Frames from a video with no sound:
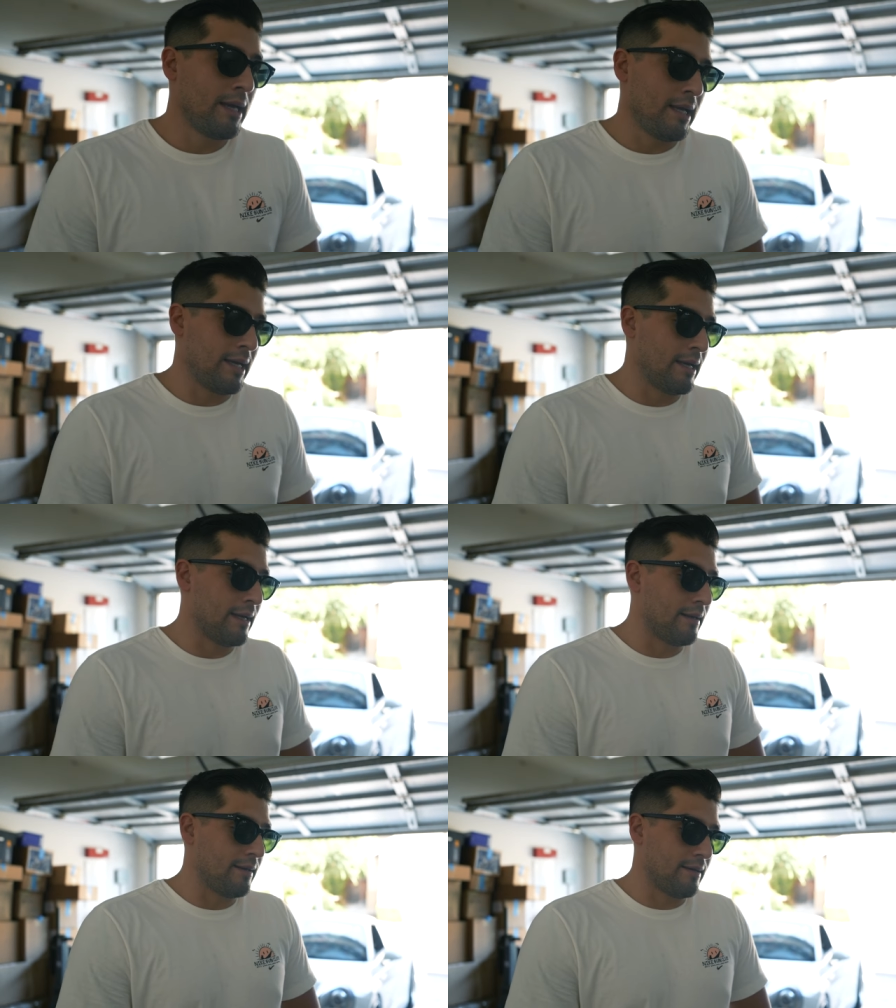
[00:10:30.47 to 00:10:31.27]

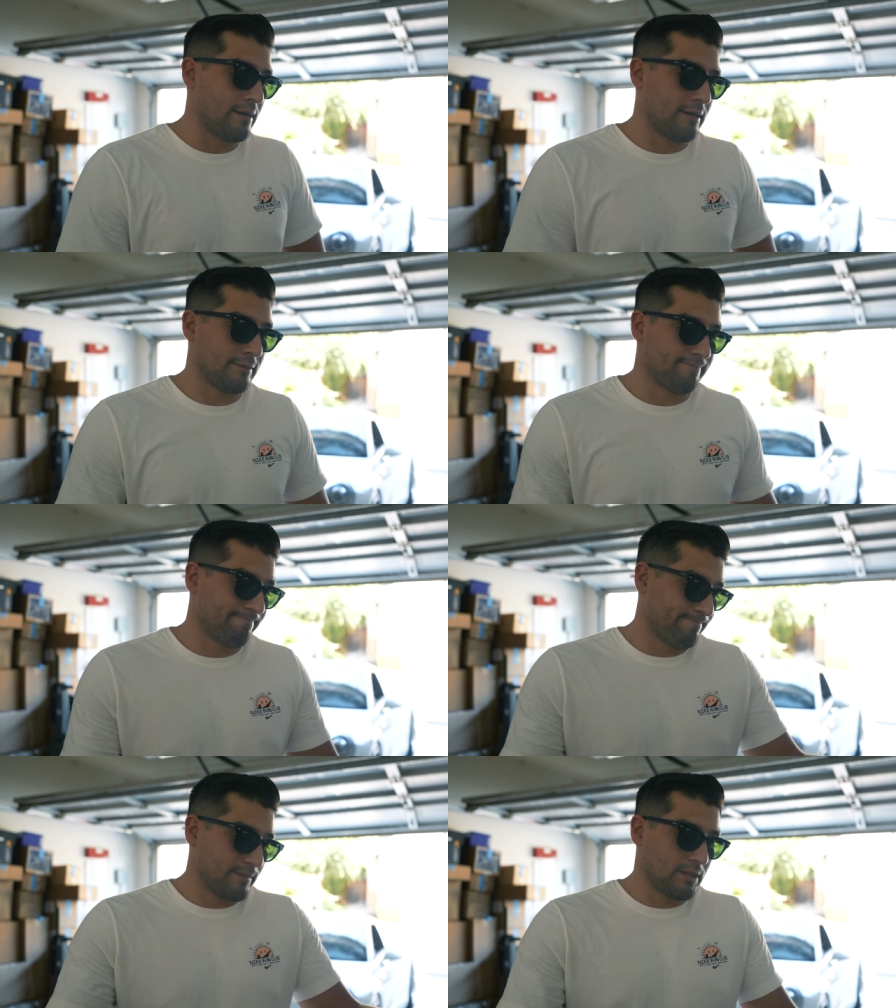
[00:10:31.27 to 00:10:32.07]
And uh,
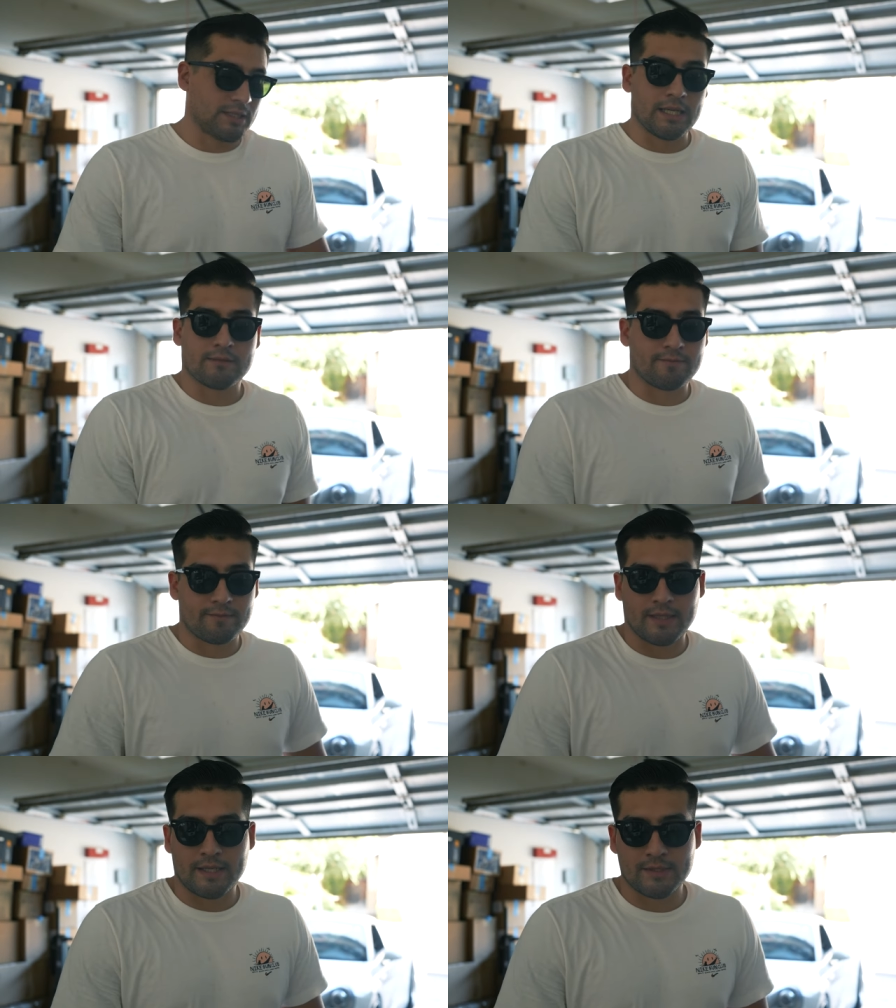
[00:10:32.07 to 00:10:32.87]
yeah,
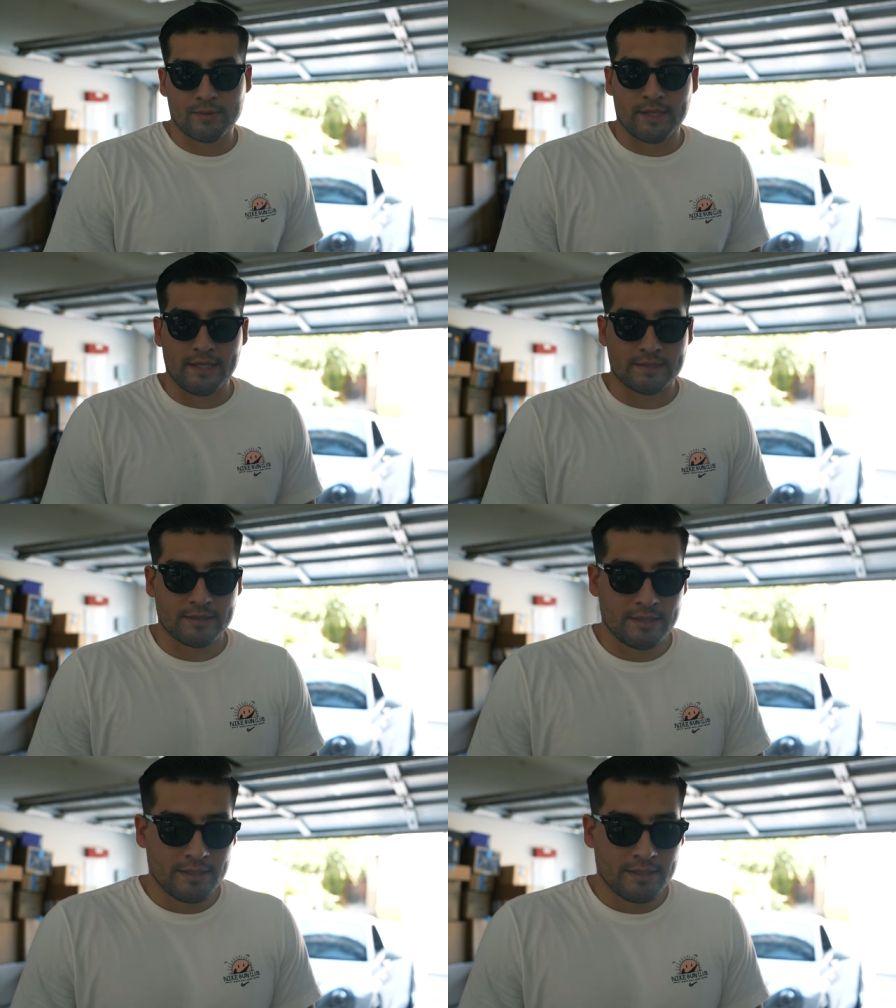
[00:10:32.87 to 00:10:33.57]
that is what it is.